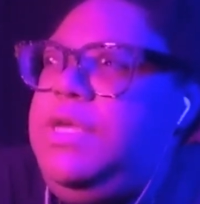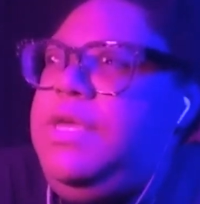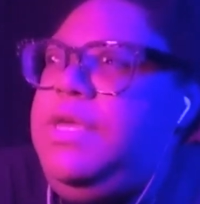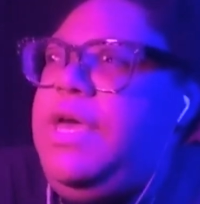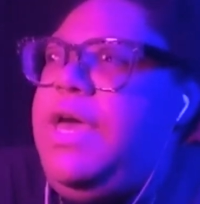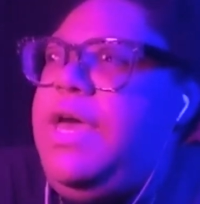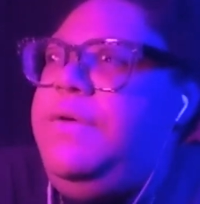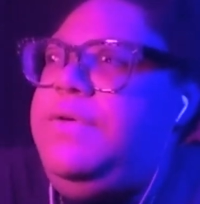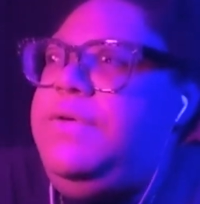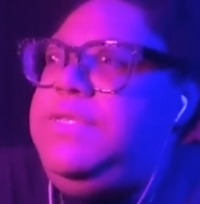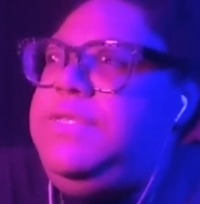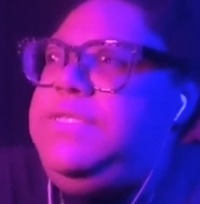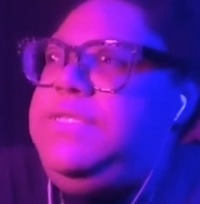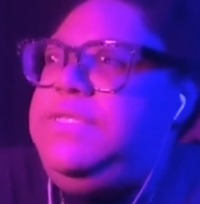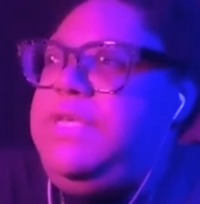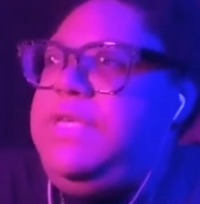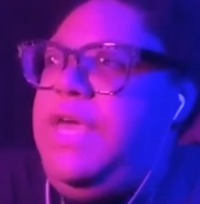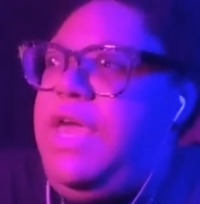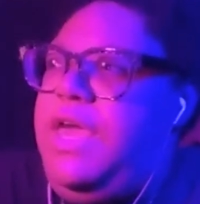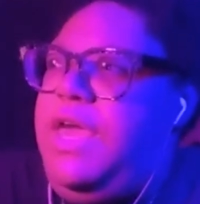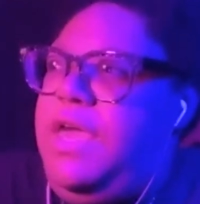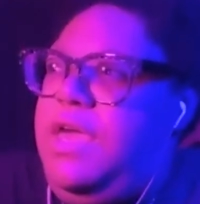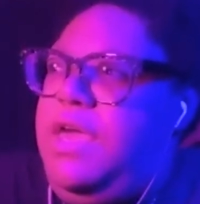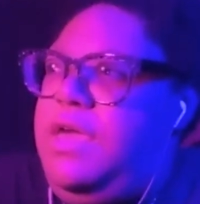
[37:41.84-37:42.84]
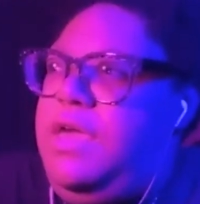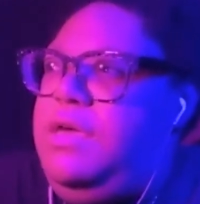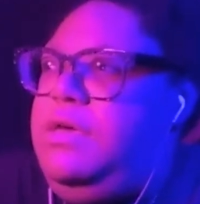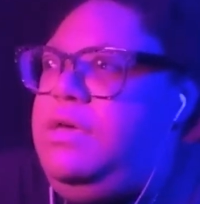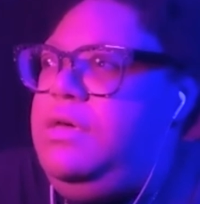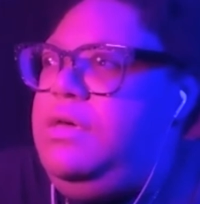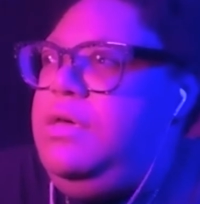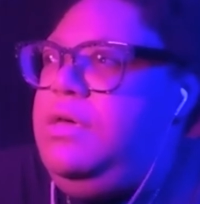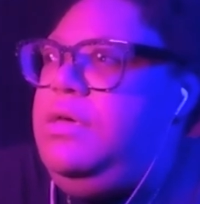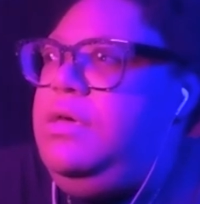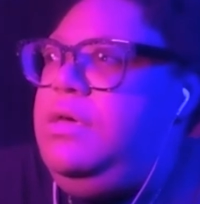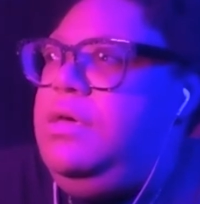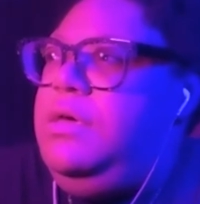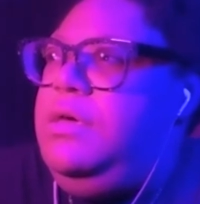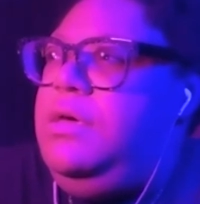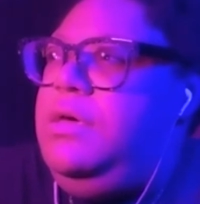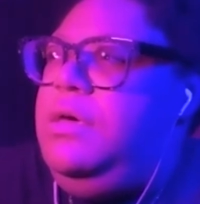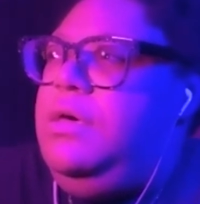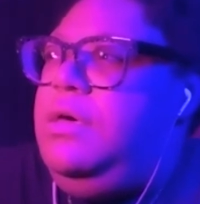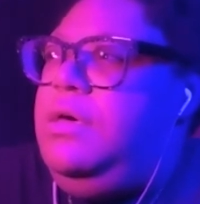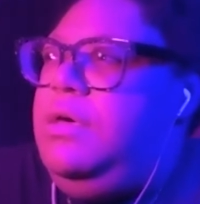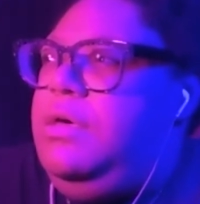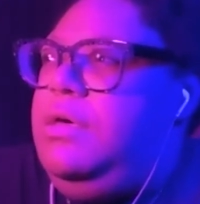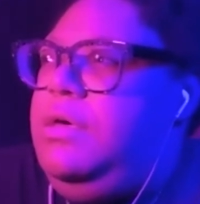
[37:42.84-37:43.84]
I would say
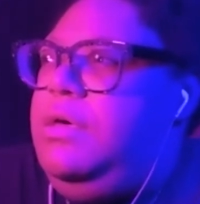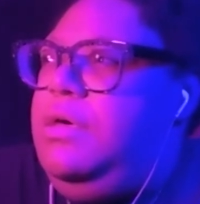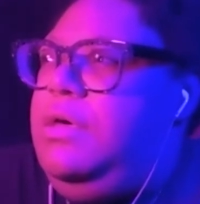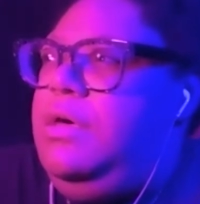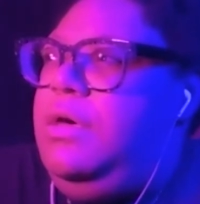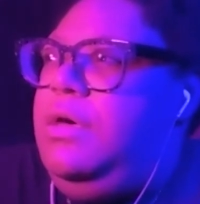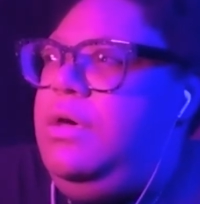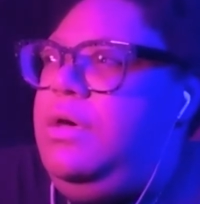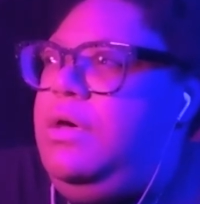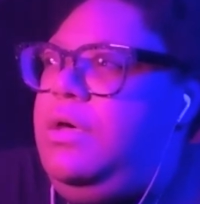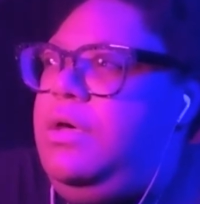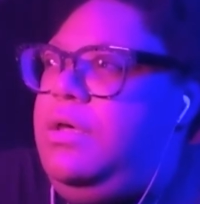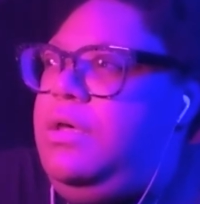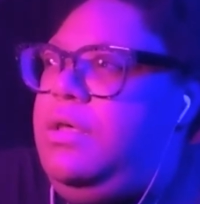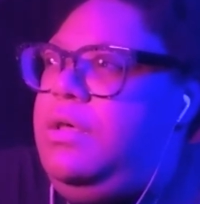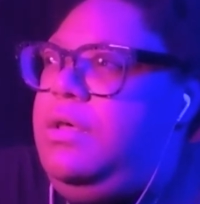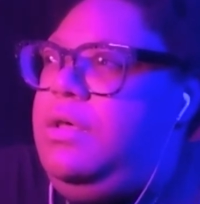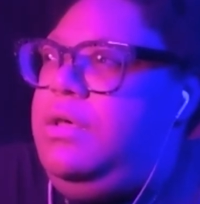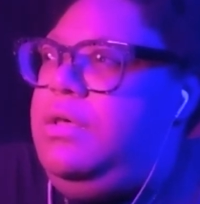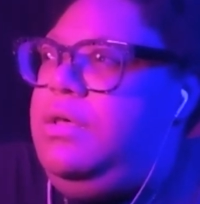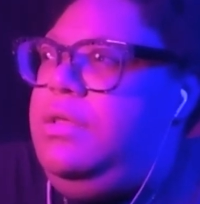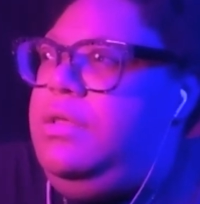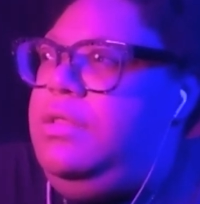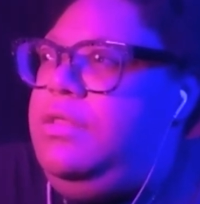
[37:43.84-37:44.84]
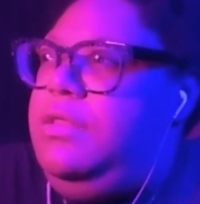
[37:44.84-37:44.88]
uh,